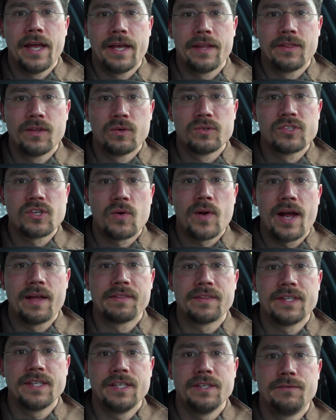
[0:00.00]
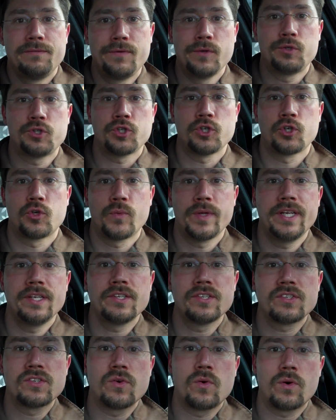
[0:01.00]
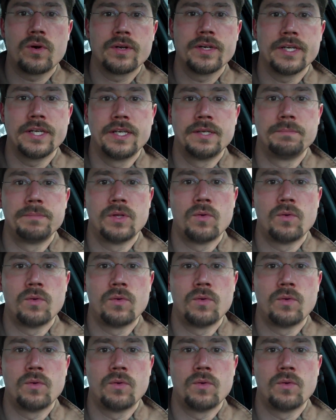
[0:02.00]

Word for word: and those are at the Future Green store in